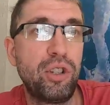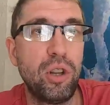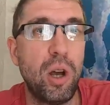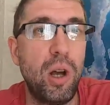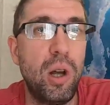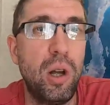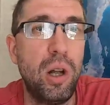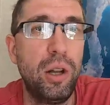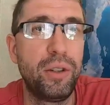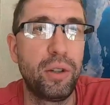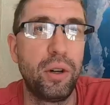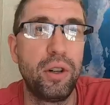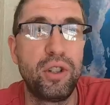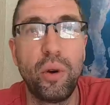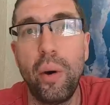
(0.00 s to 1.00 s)
salt
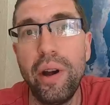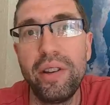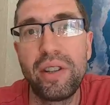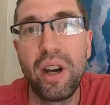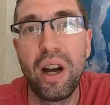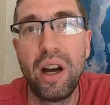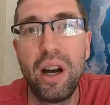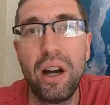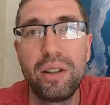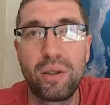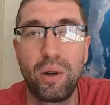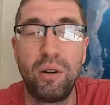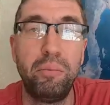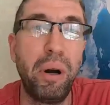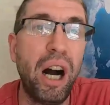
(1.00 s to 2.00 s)
or soy
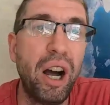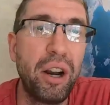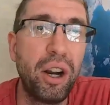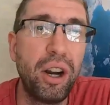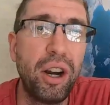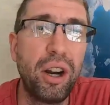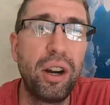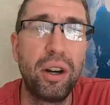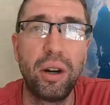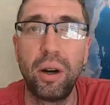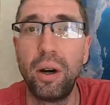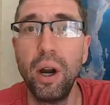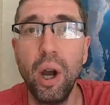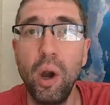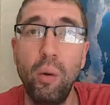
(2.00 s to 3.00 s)
sauce or butter
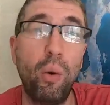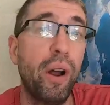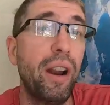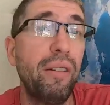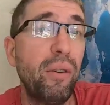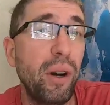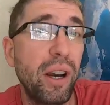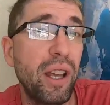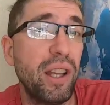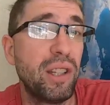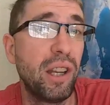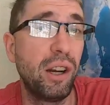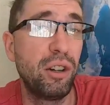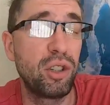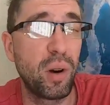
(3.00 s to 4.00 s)
or whatever it is
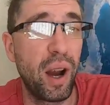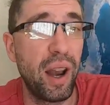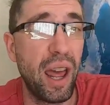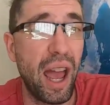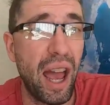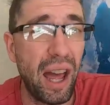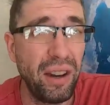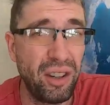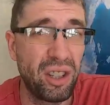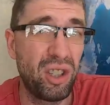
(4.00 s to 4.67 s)
that you're trying to add,